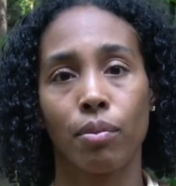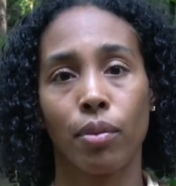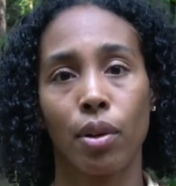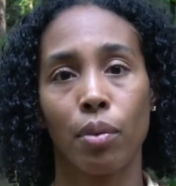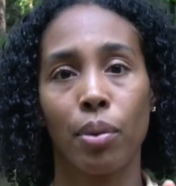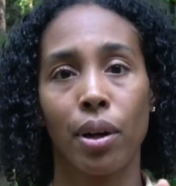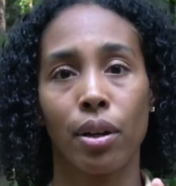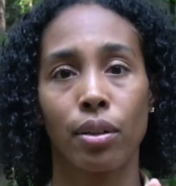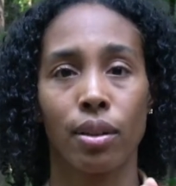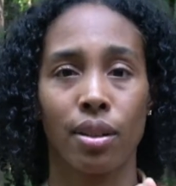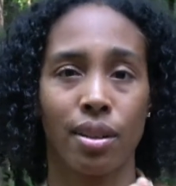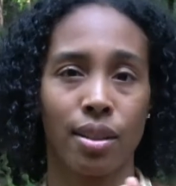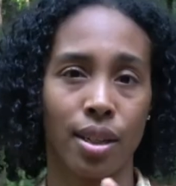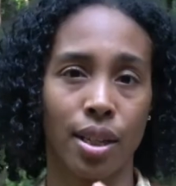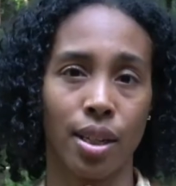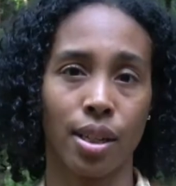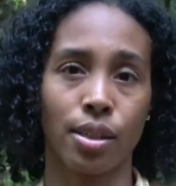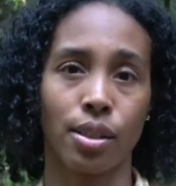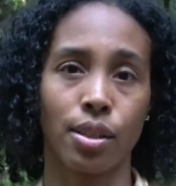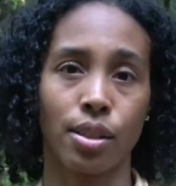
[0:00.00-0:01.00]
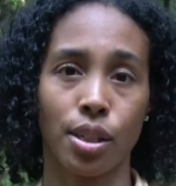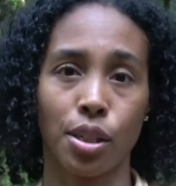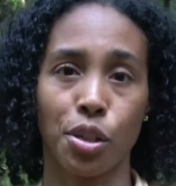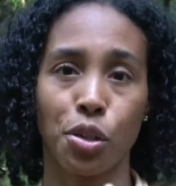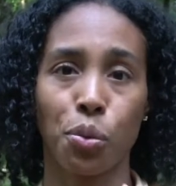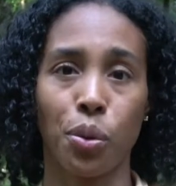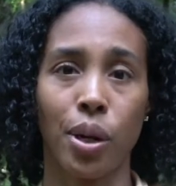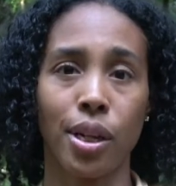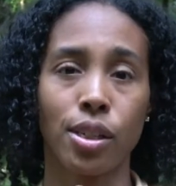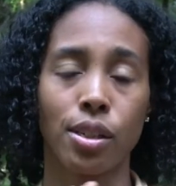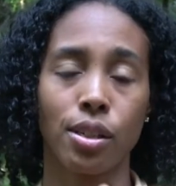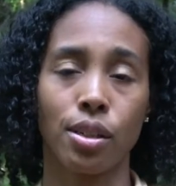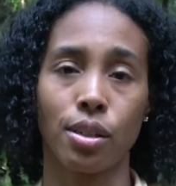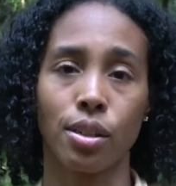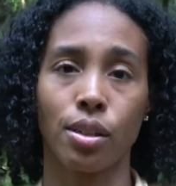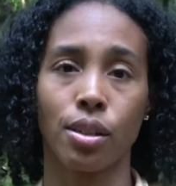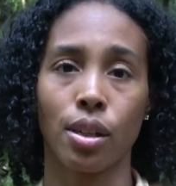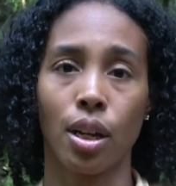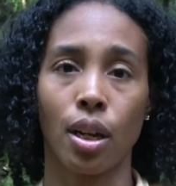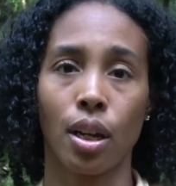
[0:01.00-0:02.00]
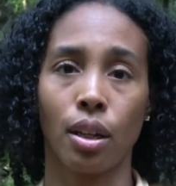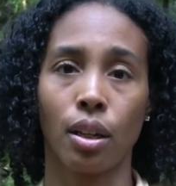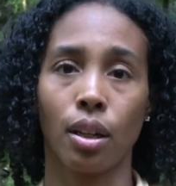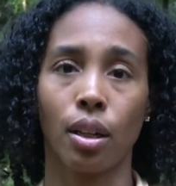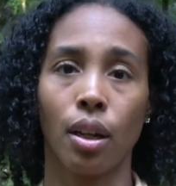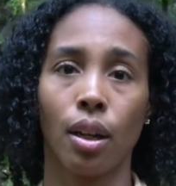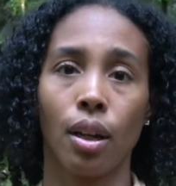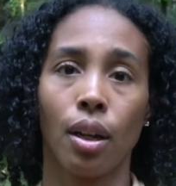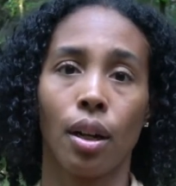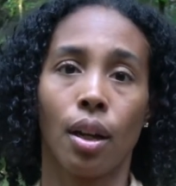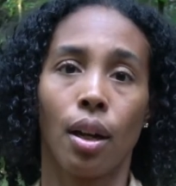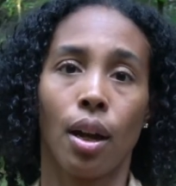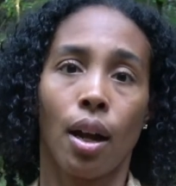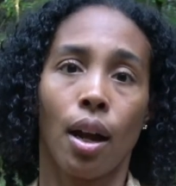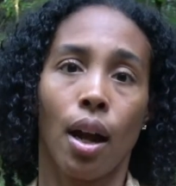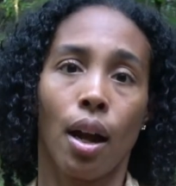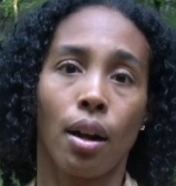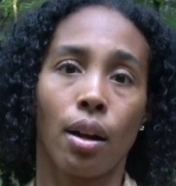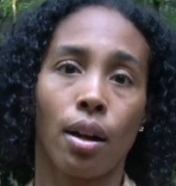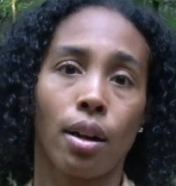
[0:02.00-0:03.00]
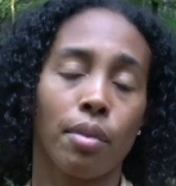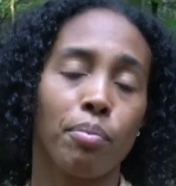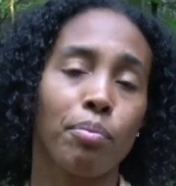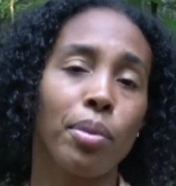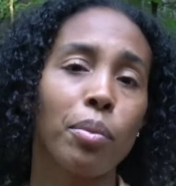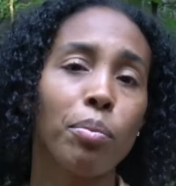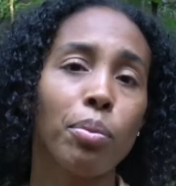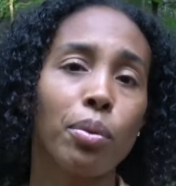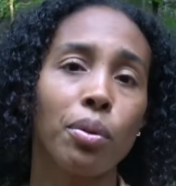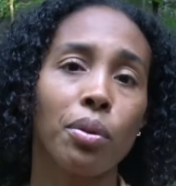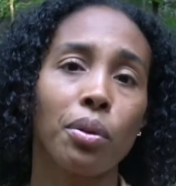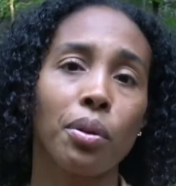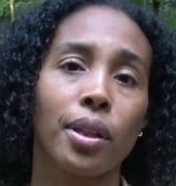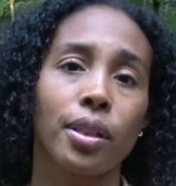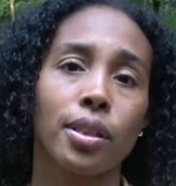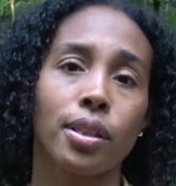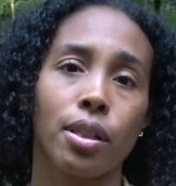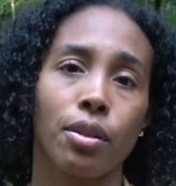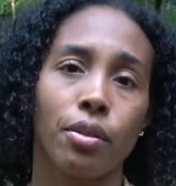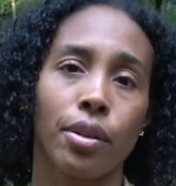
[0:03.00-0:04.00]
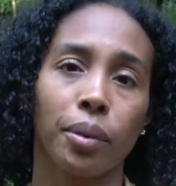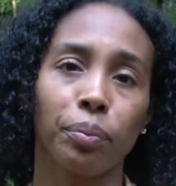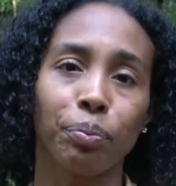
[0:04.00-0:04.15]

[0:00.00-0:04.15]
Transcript: about things, situations, and people, etc.